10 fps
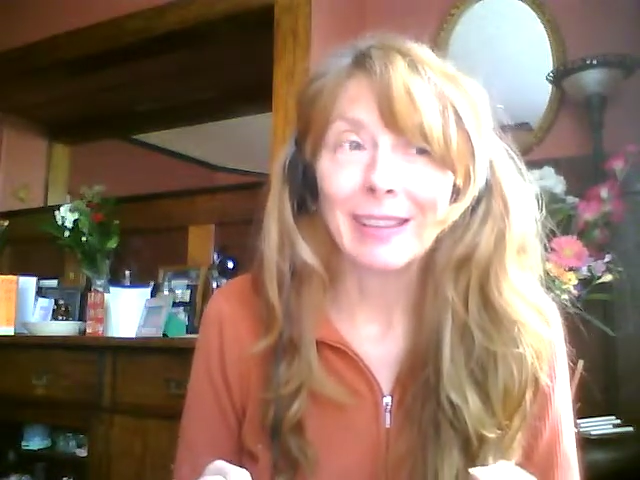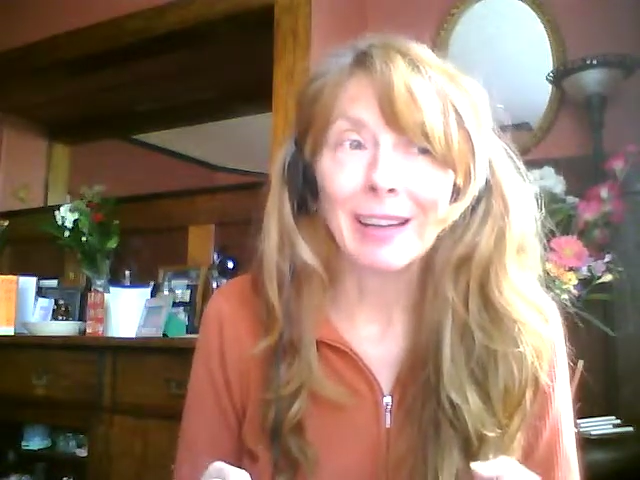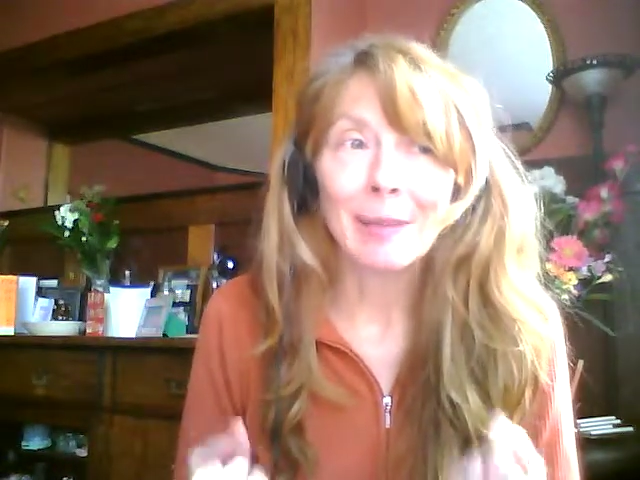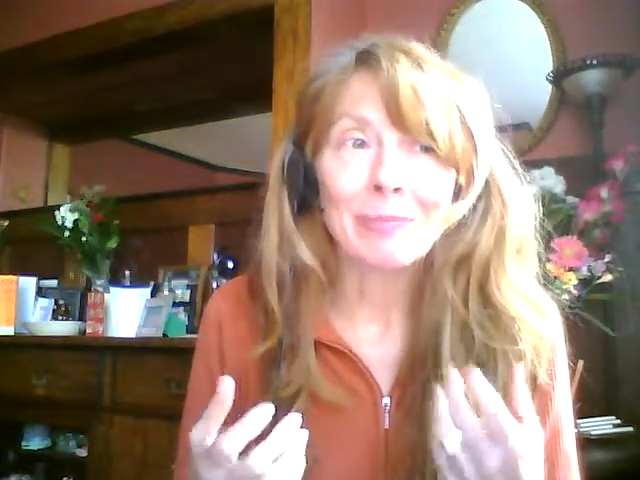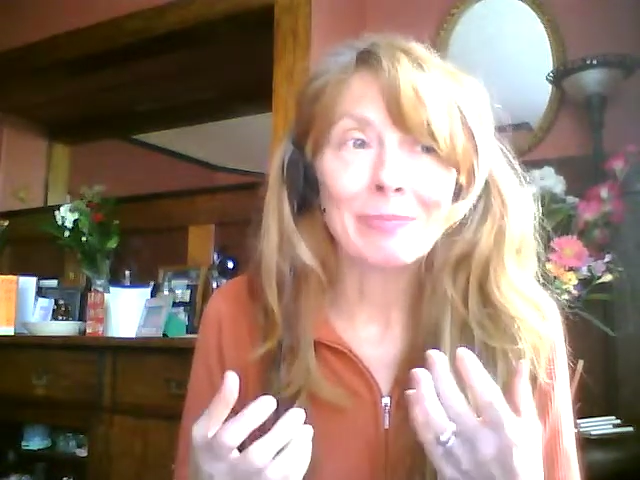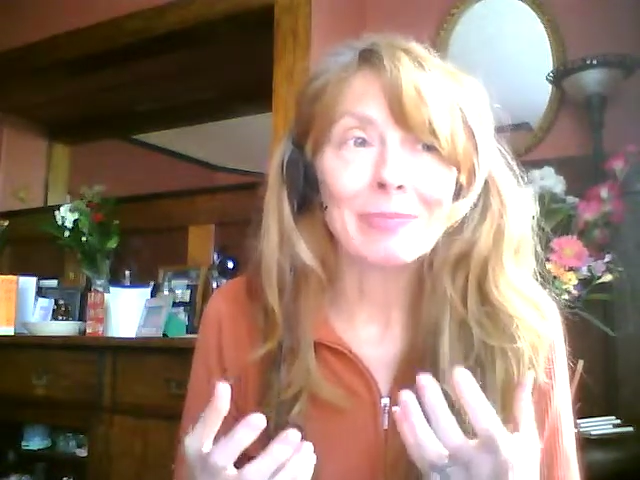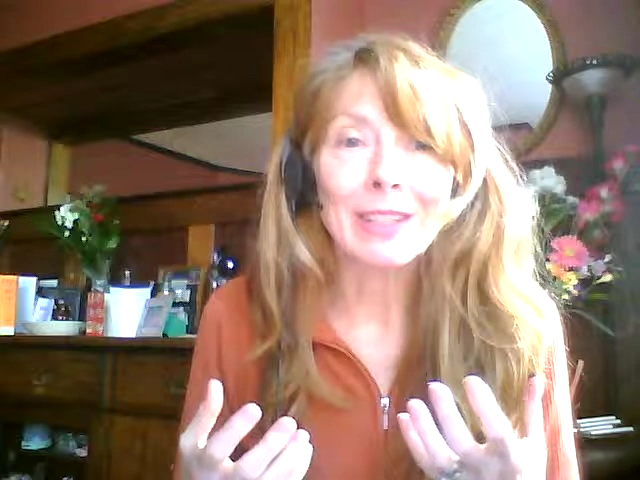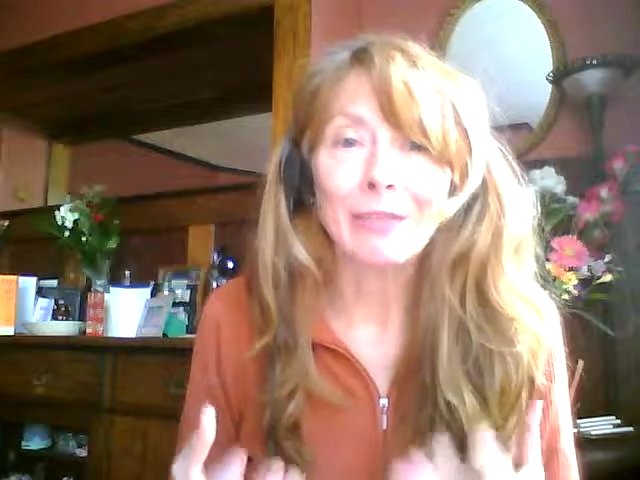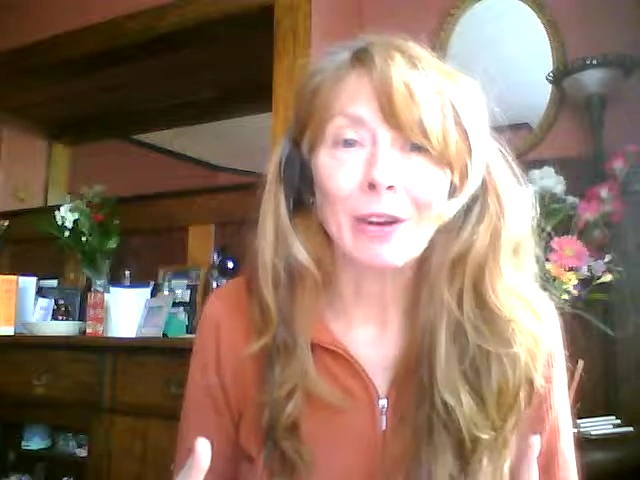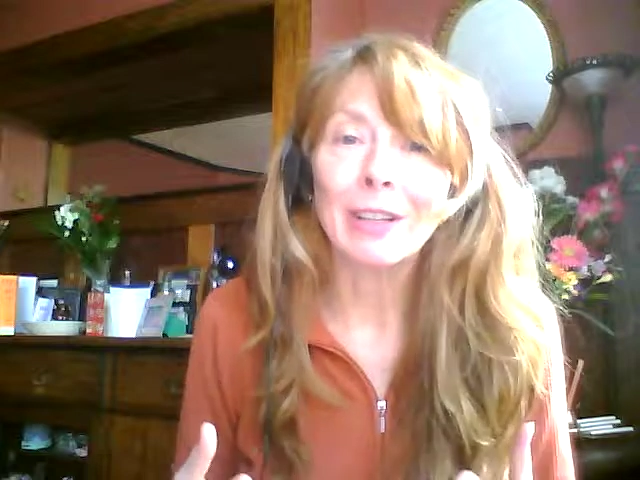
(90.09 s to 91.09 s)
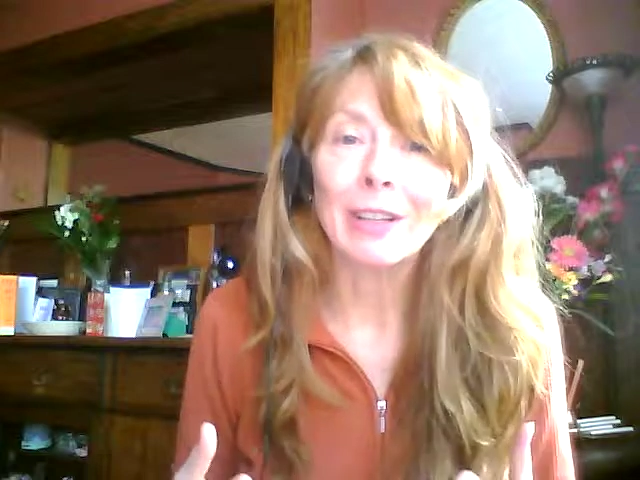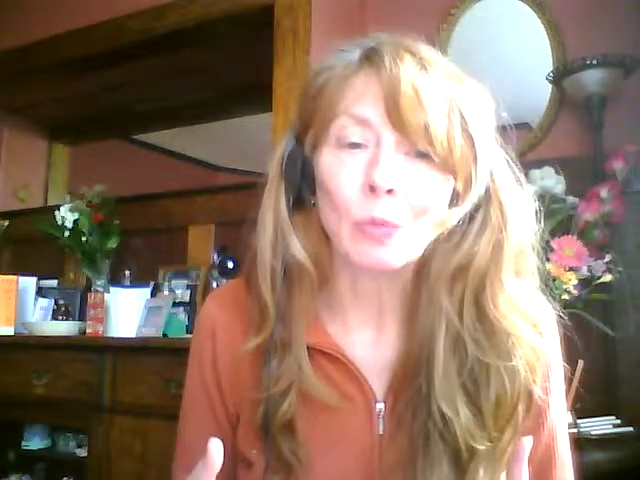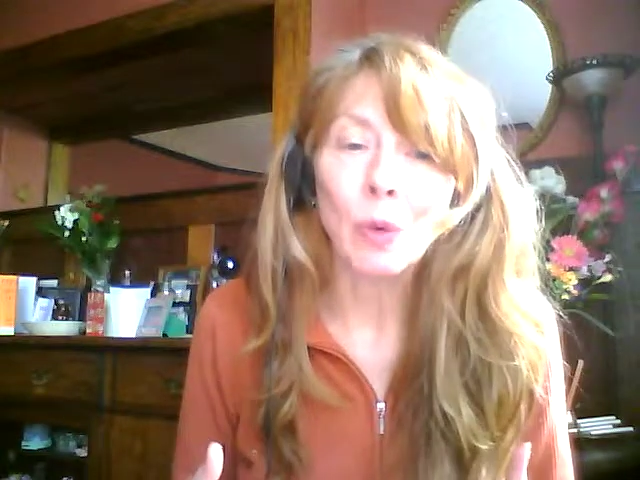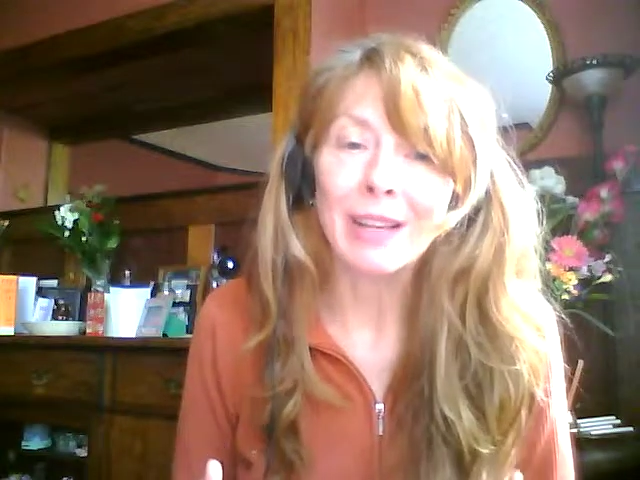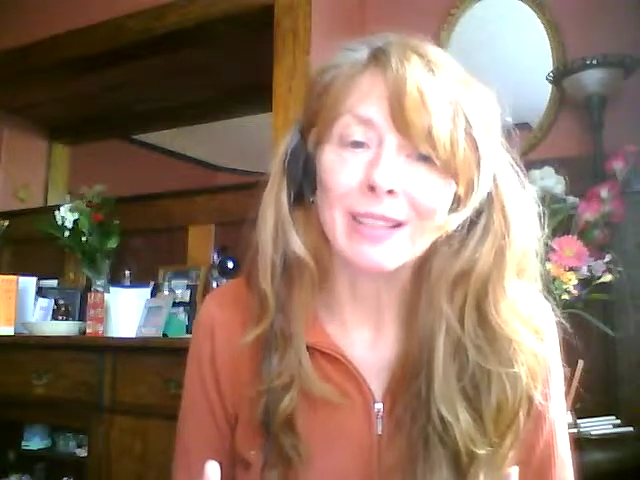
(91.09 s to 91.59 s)
As far as
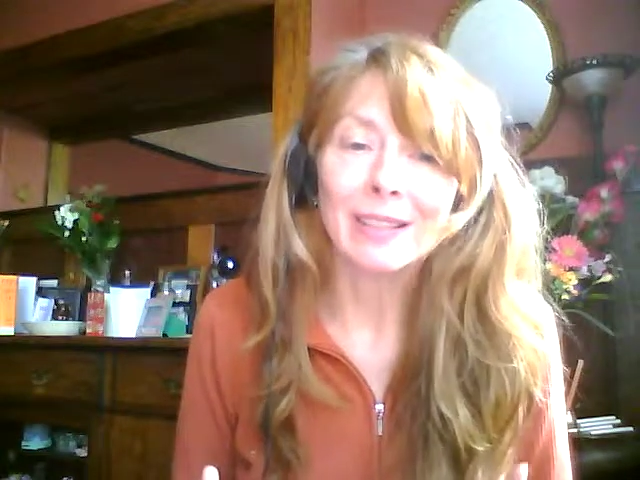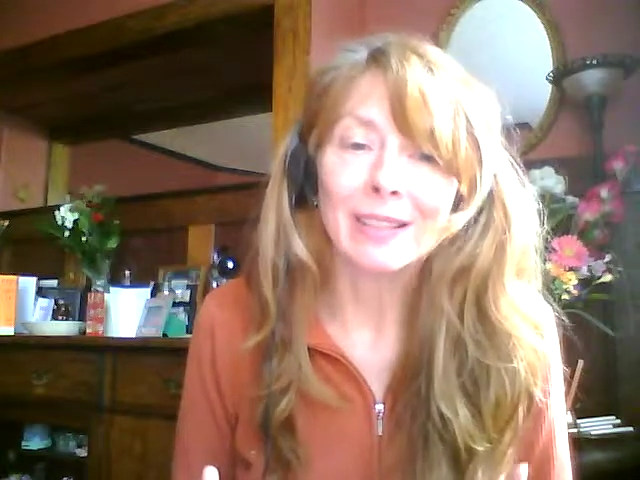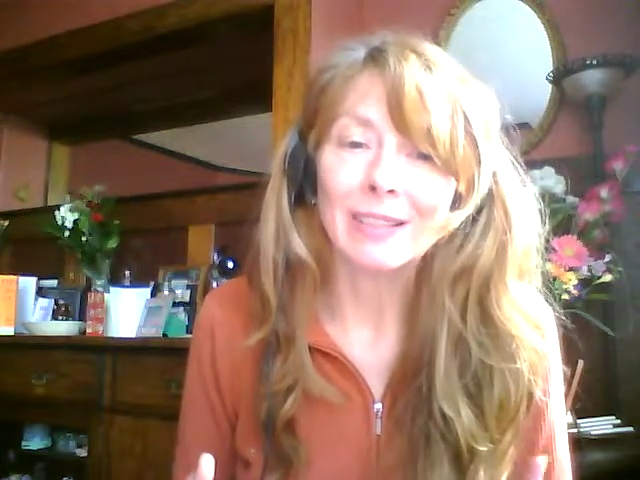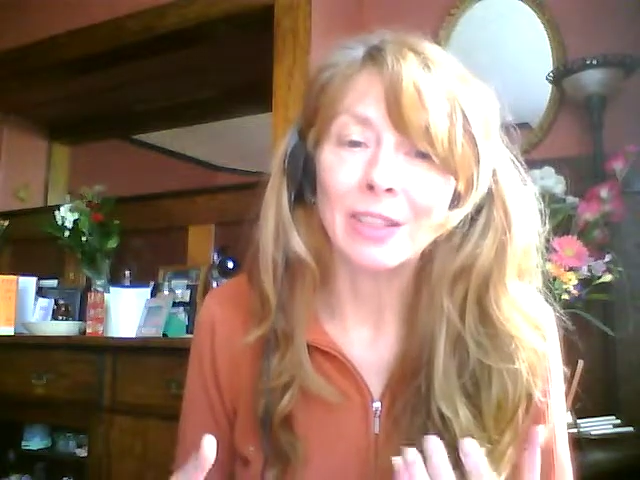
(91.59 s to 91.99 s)
what